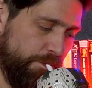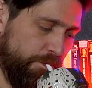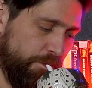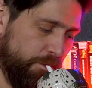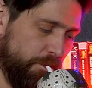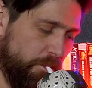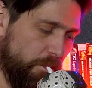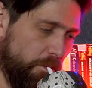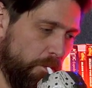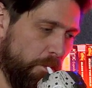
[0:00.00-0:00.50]

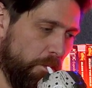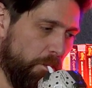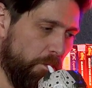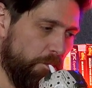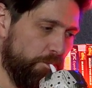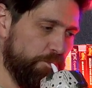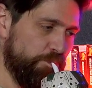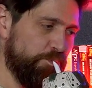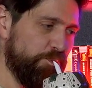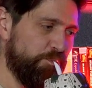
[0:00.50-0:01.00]

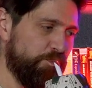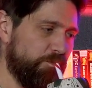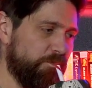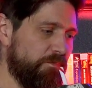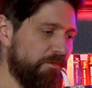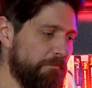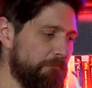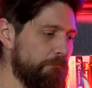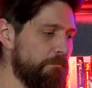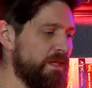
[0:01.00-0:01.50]

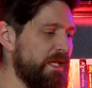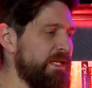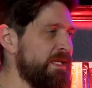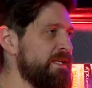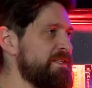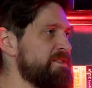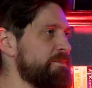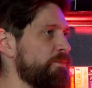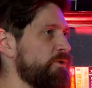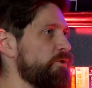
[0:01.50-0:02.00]
he
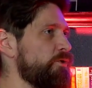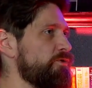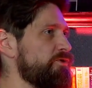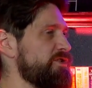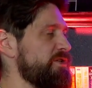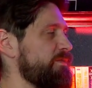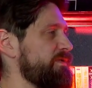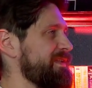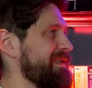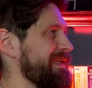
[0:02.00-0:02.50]
did some cool
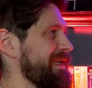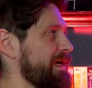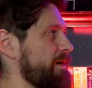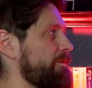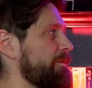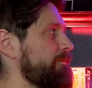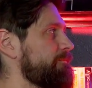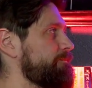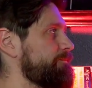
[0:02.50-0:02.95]
shit with the camera.